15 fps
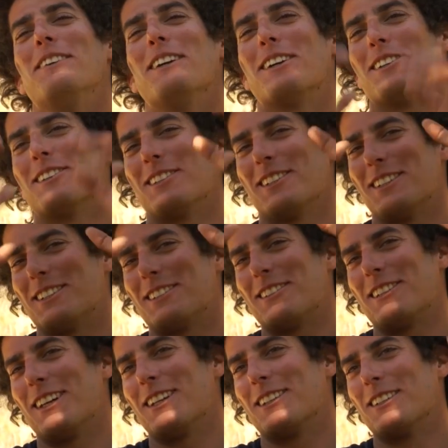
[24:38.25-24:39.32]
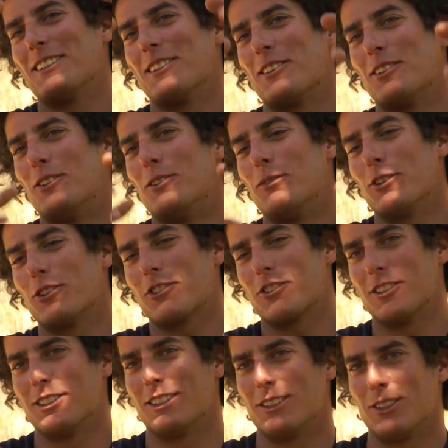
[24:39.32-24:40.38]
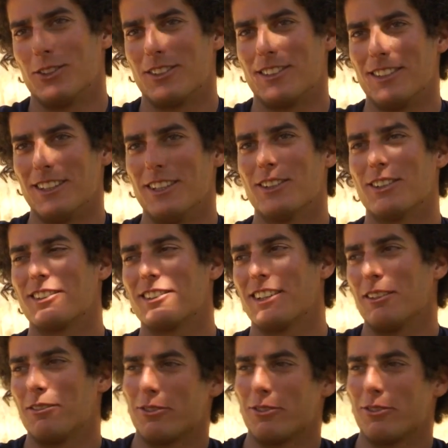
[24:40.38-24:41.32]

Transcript: Because it's like slow motion and you see yourself